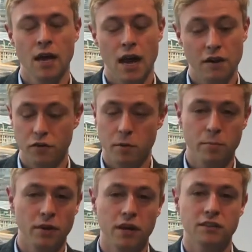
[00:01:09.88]
And if you
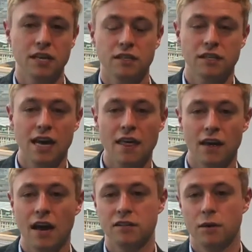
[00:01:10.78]
put those things together,
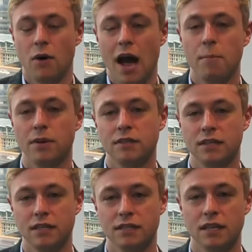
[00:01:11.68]
actually what happens
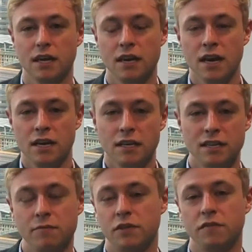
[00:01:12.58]
is that
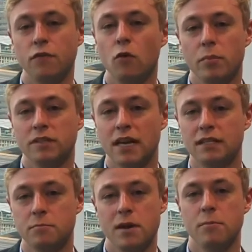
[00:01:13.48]

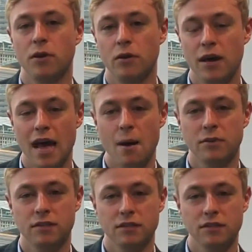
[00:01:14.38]
74% of people who hit
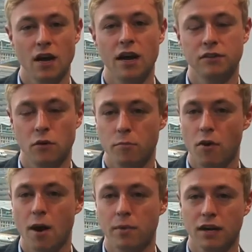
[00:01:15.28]
Amazon's site who are
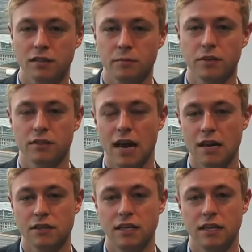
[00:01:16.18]
Prime customers
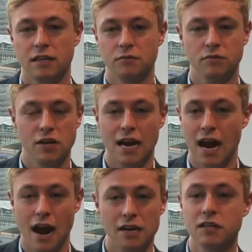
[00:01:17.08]
actually check
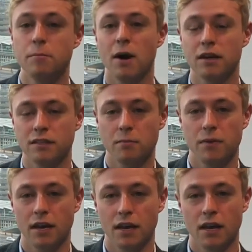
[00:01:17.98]
out, actually buy
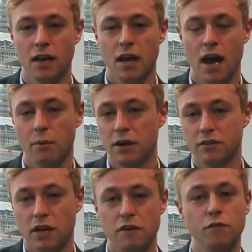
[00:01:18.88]
something,
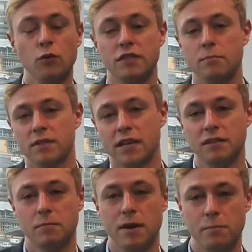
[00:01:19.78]
whereas only
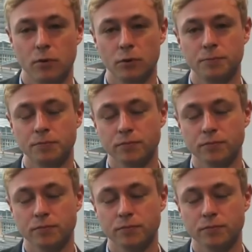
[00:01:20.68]
14% of people